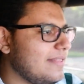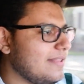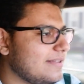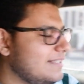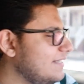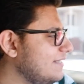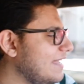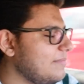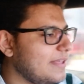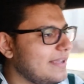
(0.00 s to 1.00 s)

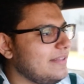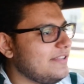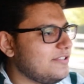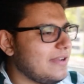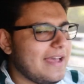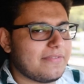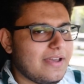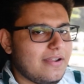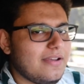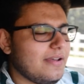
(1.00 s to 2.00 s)
same thing, at least you have
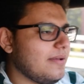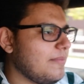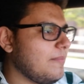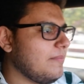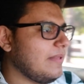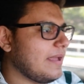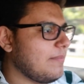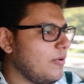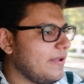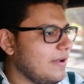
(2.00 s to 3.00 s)
kind of a like
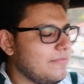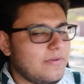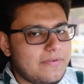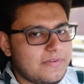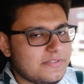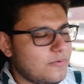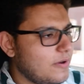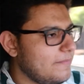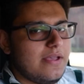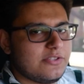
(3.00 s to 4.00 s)
point of reference for
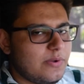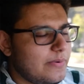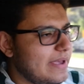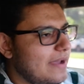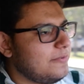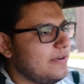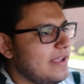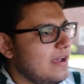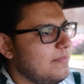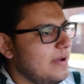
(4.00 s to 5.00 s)
it. So anyway, after I
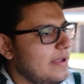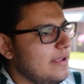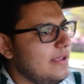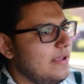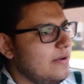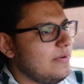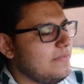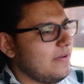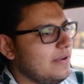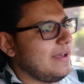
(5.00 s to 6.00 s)
got my
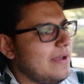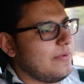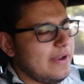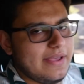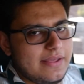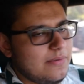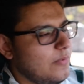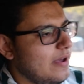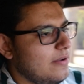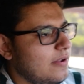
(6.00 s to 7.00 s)
refund, I went ahead and
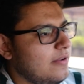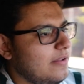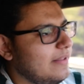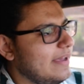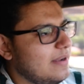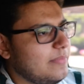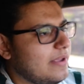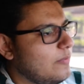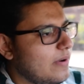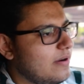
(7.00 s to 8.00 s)
went online. I'm like,
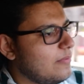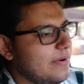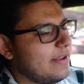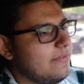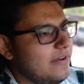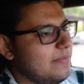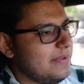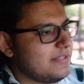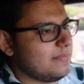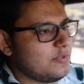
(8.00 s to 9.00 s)
where can I find me
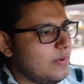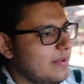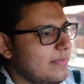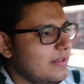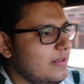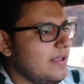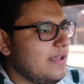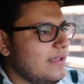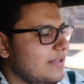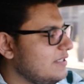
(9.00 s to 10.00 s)
some
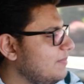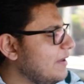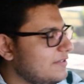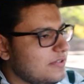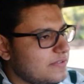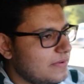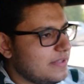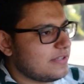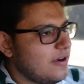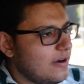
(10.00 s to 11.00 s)
20mm spacers for
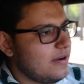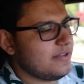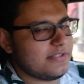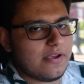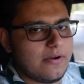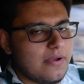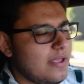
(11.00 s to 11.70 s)
this car? So